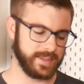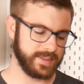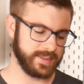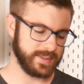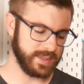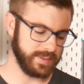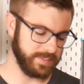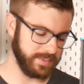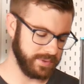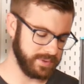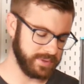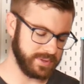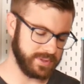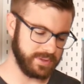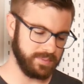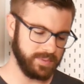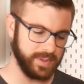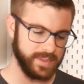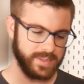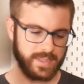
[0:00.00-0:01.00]
It's similar
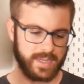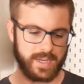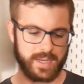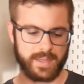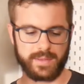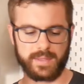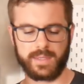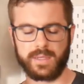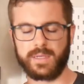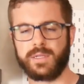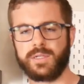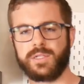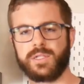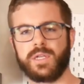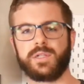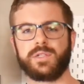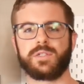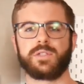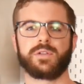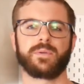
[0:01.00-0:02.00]
to what's on the
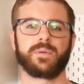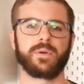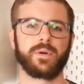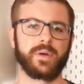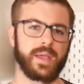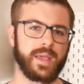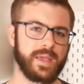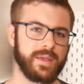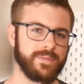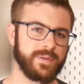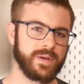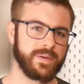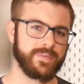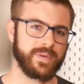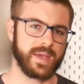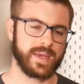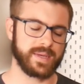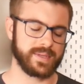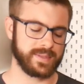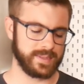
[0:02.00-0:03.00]
JG Aurora
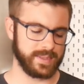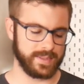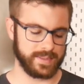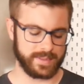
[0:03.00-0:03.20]
A5S.